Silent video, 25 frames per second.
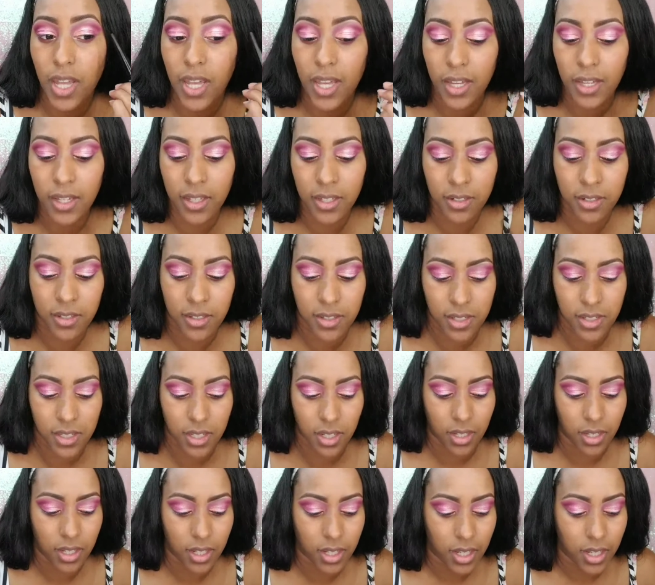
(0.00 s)
ends
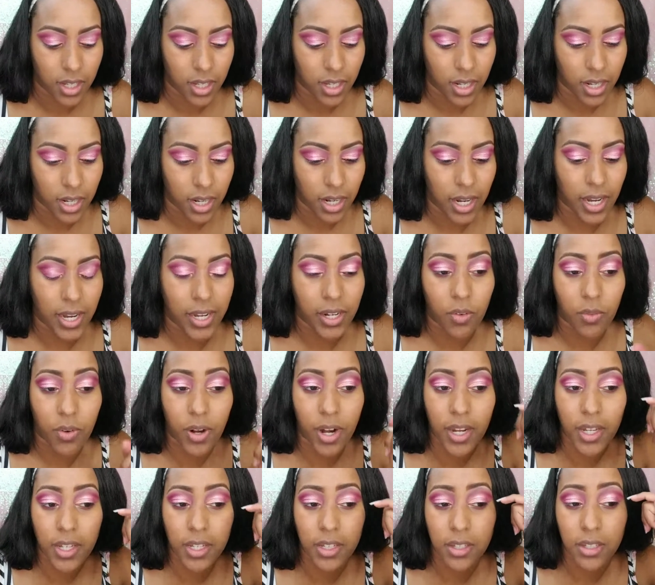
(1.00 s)
like
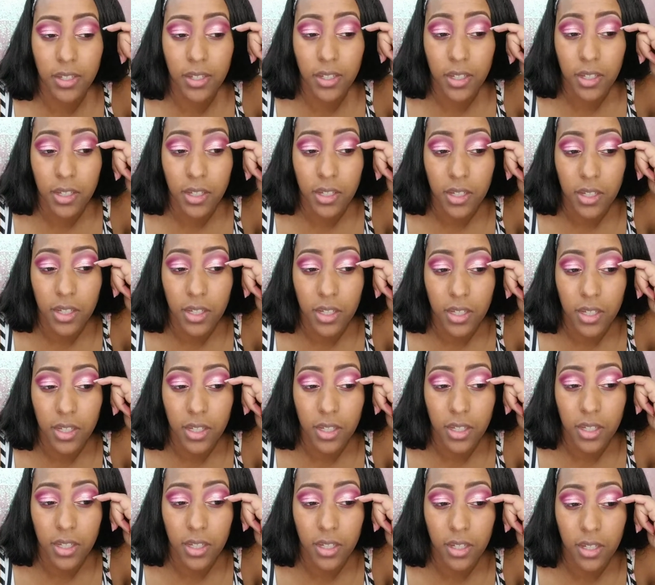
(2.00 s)
right
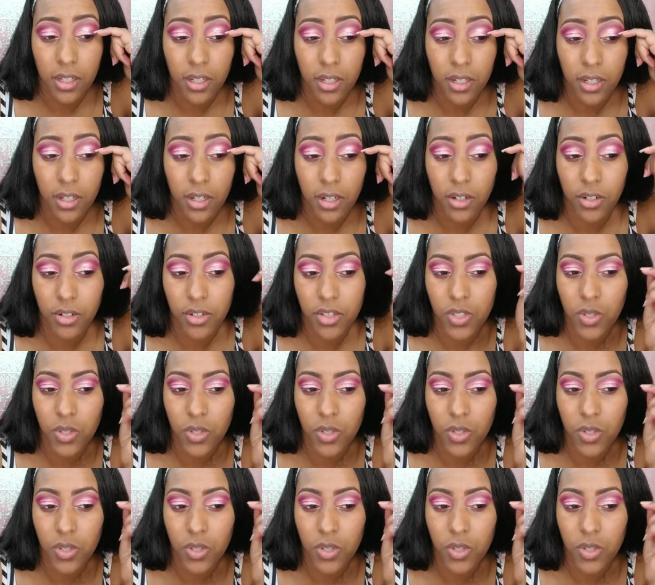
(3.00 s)
here.